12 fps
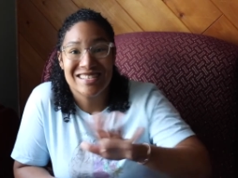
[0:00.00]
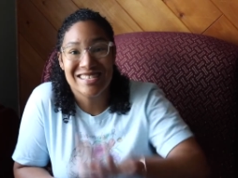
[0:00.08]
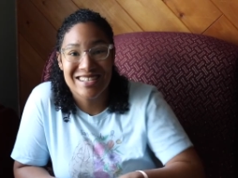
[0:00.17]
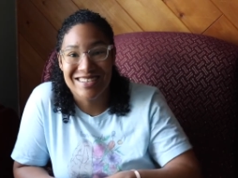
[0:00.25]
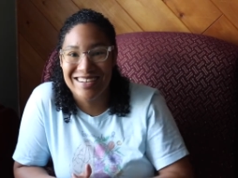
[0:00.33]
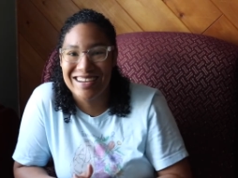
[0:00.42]

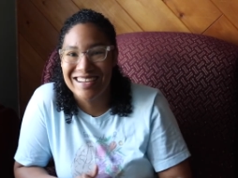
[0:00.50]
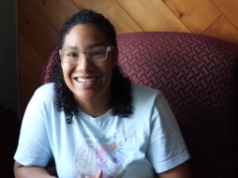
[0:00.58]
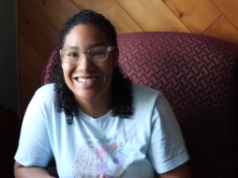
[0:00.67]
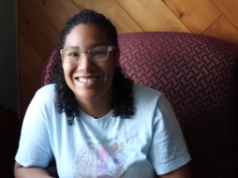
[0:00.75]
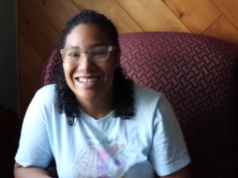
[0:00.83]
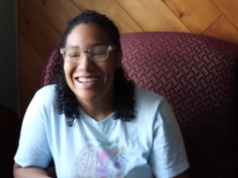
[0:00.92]

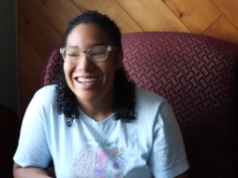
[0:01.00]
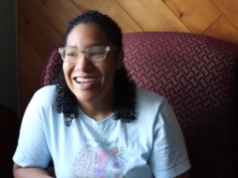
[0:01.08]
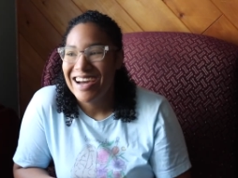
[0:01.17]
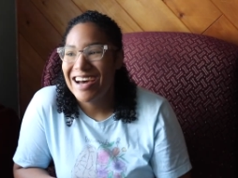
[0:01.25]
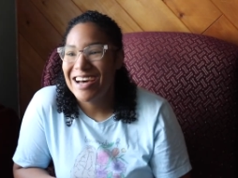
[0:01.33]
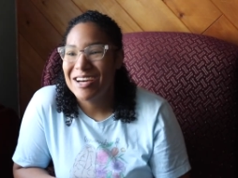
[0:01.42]
series,
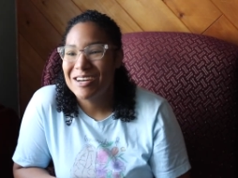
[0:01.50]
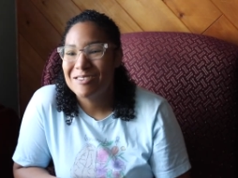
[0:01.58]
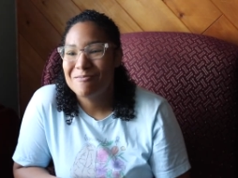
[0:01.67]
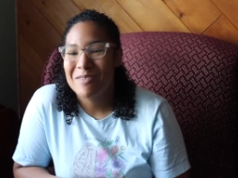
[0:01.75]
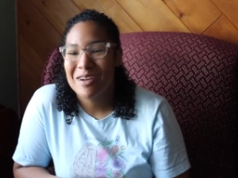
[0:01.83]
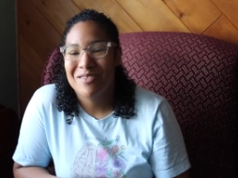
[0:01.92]
uh,
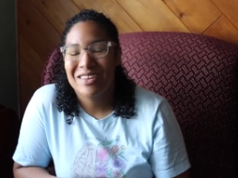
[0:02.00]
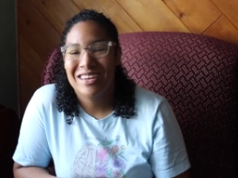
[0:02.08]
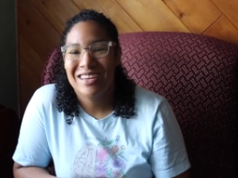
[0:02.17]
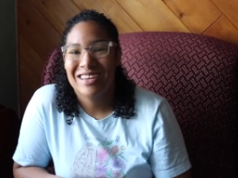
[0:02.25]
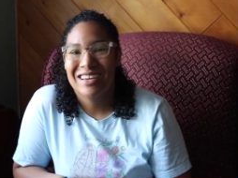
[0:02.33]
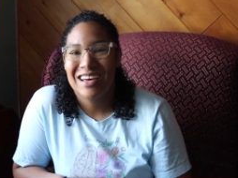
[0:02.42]
but I'm going
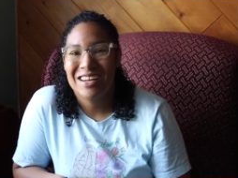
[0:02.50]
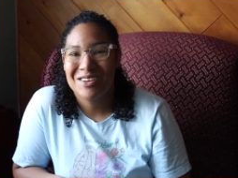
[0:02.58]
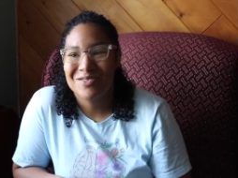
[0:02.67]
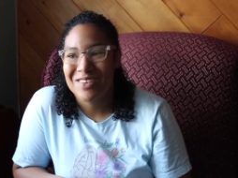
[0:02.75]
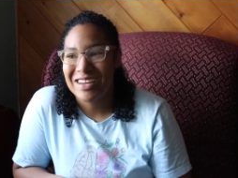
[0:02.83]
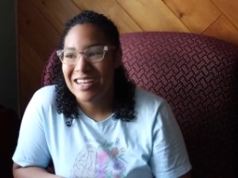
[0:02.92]
to kind
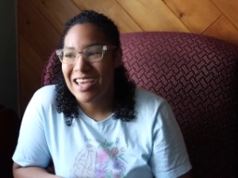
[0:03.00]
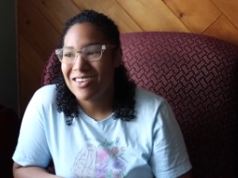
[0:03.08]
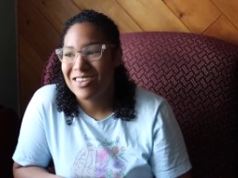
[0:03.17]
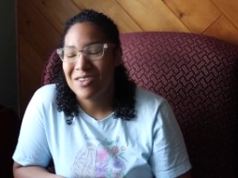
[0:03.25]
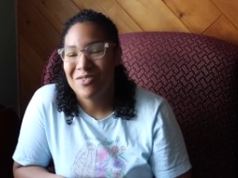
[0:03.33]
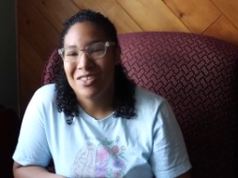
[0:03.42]
of right now
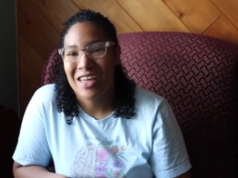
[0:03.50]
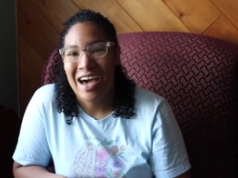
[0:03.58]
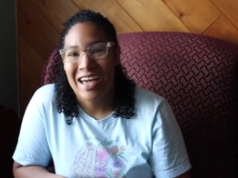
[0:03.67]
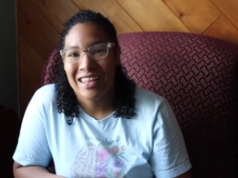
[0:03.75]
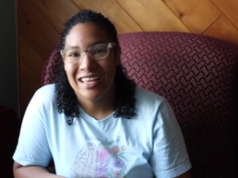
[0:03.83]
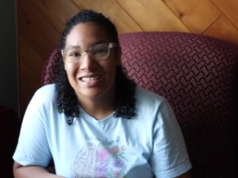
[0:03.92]
give you the
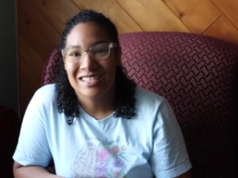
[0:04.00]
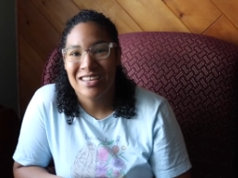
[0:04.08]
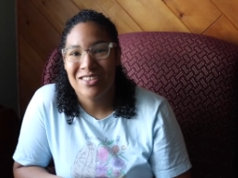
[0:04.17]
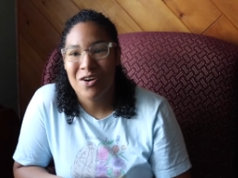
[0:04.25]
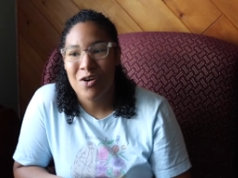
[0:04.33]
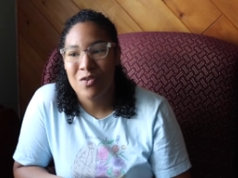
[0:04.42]
highlights and
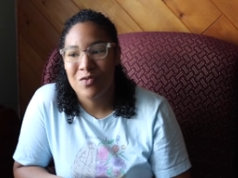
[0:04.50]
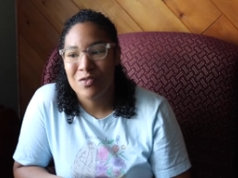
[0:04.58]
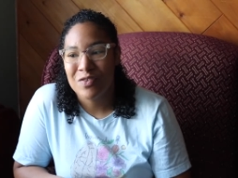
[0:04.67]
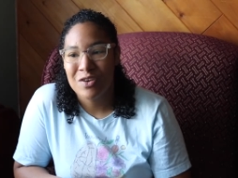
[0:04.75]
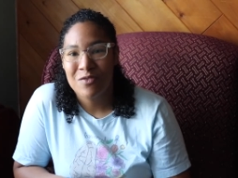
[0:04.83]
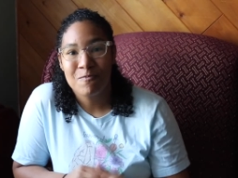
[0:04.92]
the
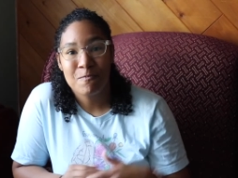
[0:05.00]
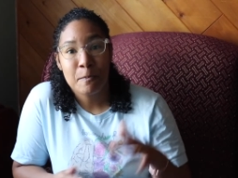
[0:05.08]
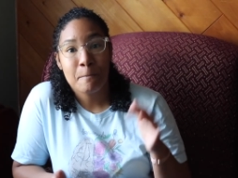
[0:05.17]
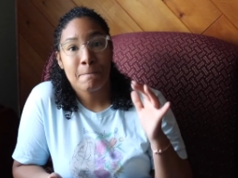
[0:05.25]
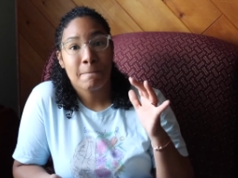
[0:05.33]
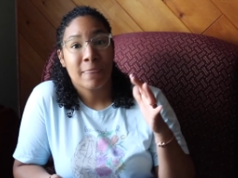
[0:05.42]
overview.
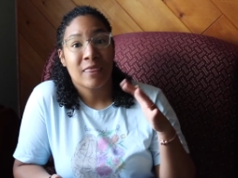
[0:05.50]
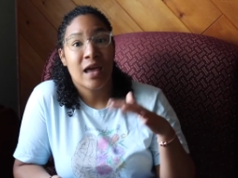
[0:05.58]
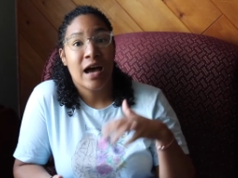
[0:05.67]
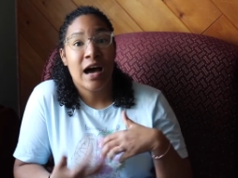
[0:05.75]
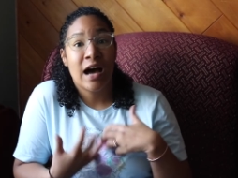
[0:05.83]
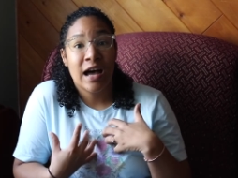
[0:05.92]

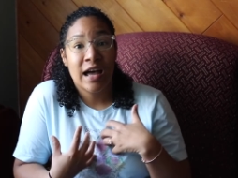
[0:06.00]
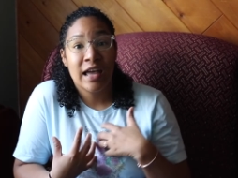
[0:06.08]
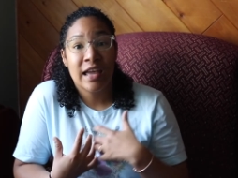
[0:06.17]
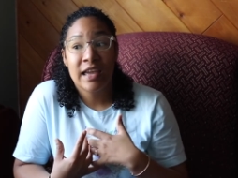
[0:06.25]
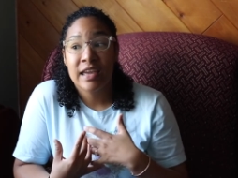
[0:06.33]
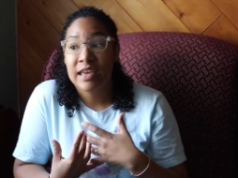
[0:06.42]

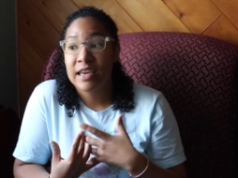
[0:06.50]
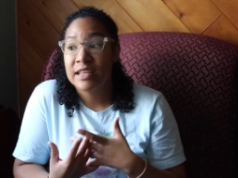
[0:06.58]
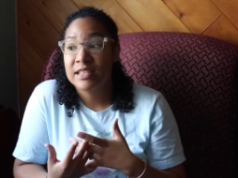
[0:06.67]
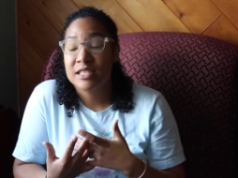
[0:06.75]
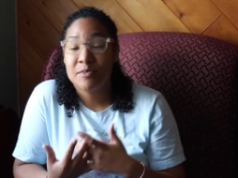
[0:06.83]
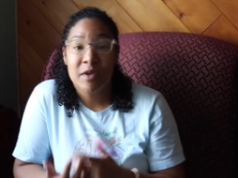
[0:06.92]
I
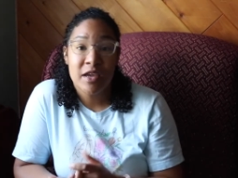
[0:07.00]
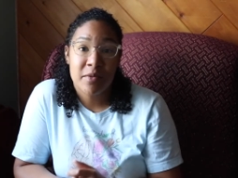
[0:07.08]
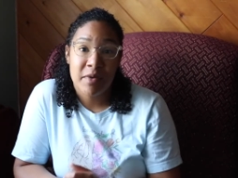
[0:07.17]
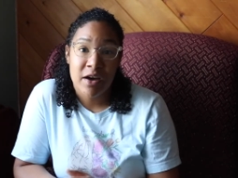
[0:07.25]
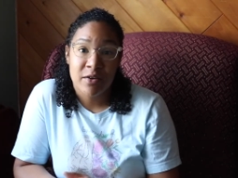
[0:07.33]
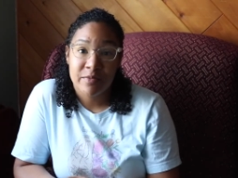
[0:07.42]
can speak
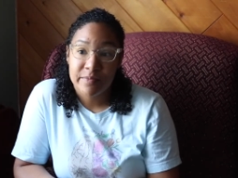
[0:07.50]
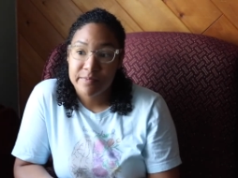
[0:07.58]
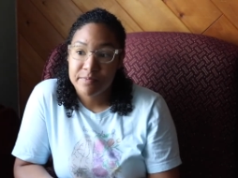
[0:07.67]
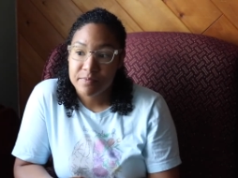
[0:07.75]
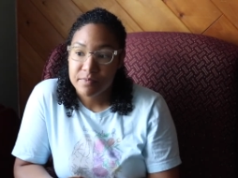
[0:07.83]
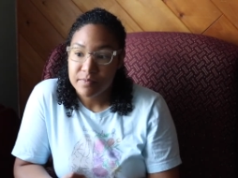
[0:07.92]
about
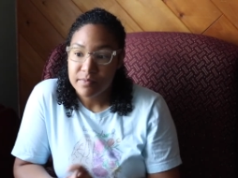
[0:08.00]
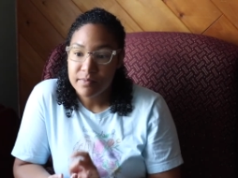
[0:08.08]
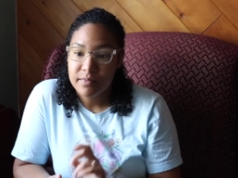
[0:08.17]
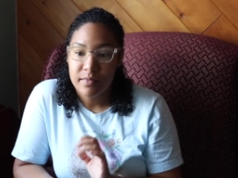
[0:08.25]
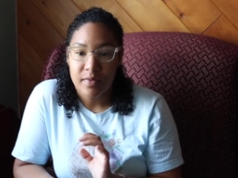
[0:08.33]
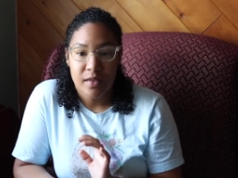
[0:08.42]

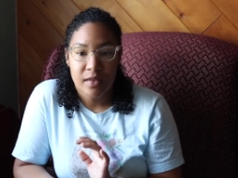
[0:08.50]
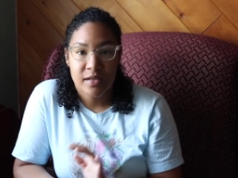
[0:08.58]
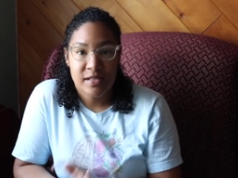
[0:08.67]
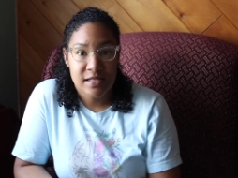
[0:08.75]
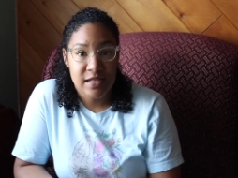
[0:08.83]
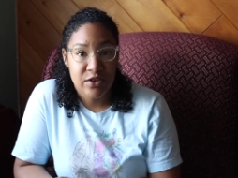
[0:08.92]

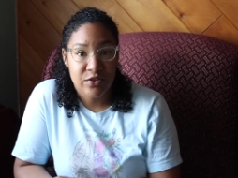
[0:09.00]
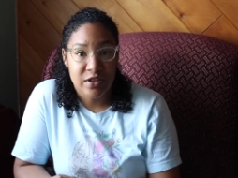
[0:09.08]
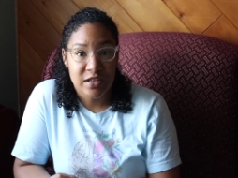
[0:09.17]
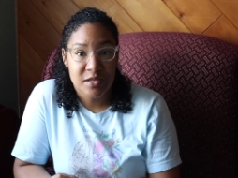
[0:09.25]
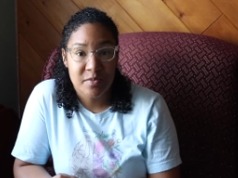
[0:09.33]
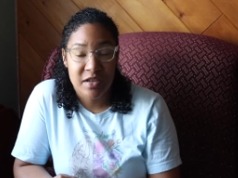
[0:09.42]

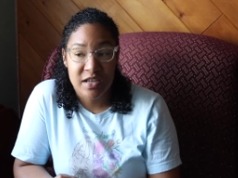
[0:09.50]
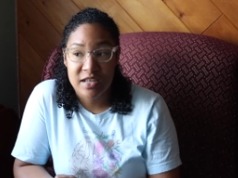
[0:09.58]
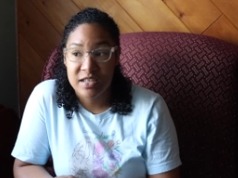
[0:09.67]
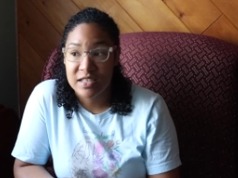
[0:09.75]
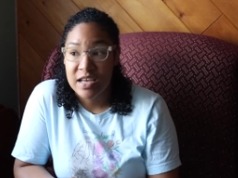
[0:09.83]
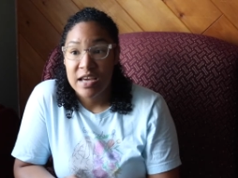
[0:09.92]
singleness
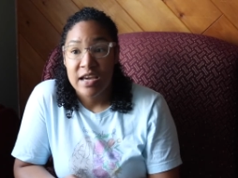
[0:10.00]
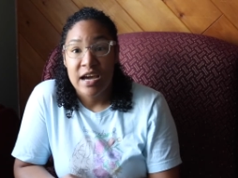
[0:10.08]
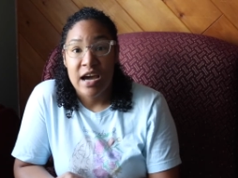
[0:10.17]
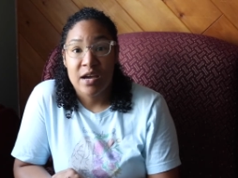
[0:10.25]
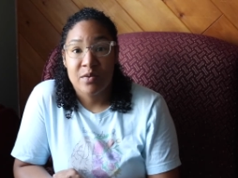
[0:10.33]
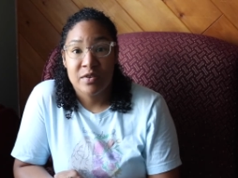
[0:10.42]
because
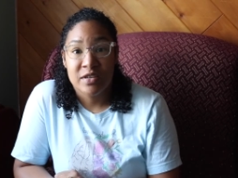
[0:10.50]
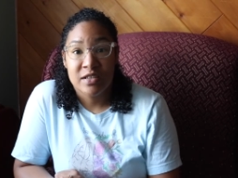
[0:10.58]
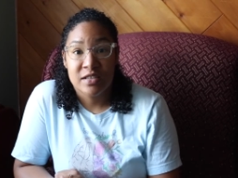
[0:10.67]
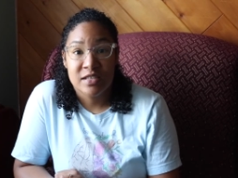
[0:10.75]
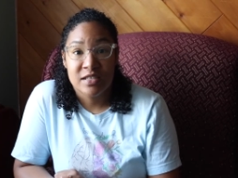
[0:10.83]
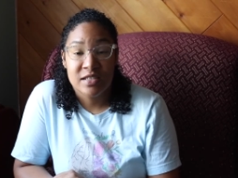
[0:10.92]
I
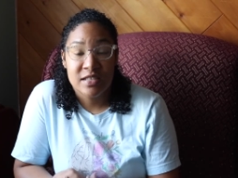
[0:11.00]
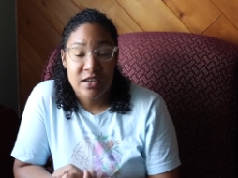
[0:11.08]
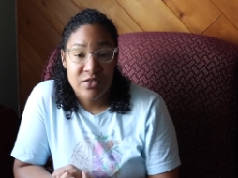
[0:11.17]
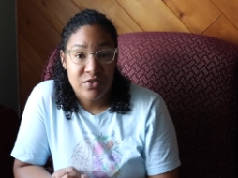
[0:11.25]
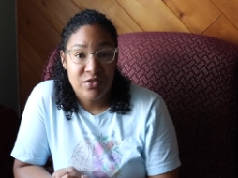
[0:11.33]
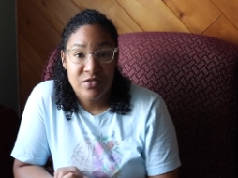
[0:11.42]
was
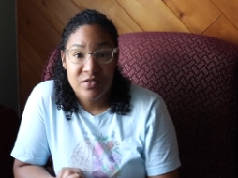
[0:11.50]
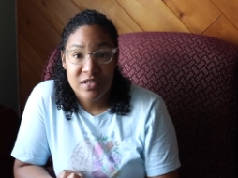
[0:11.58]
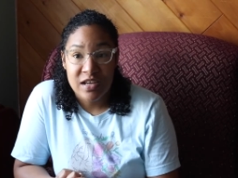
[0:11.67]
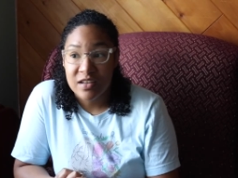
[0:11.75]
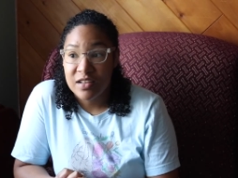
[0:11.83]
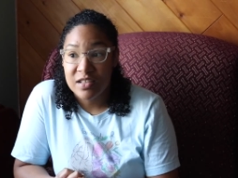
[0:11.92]
single,
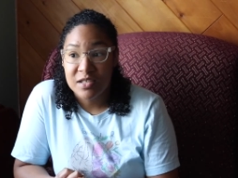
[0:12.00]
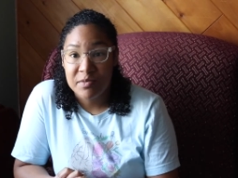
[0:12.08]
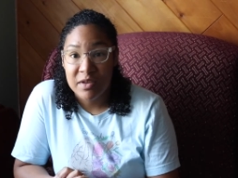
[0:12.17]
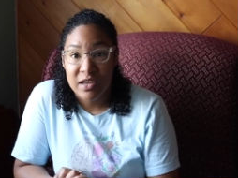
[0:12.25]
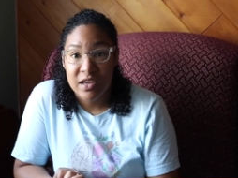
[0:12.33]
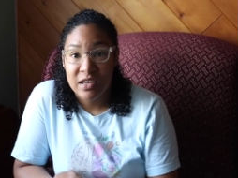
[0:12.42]
technically
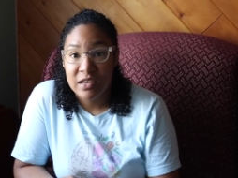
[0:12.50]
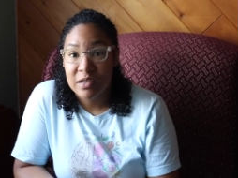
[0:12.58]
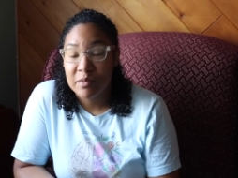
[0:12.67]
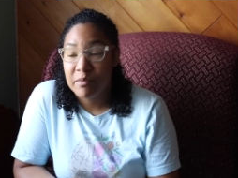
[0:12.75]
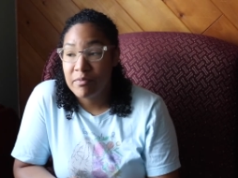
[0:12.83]
speaking, uh,